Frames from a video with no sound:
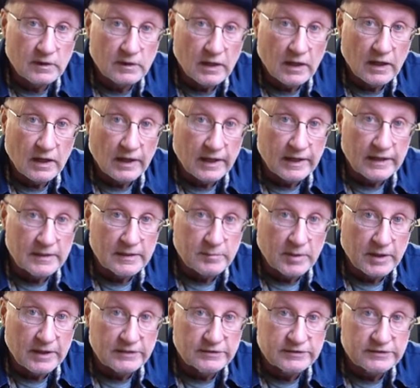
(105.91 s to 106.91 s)

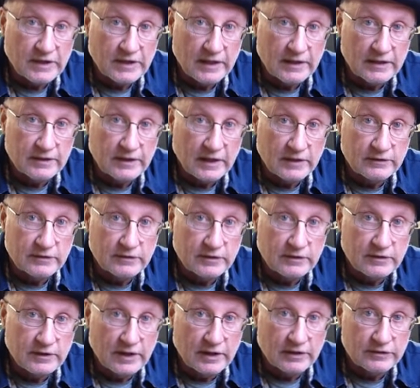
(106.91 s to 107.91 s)
anybody saying that
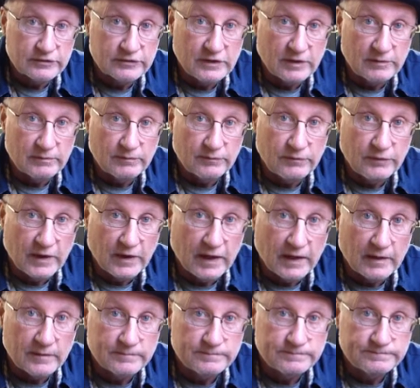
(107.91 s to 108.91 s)
theirs didn't fit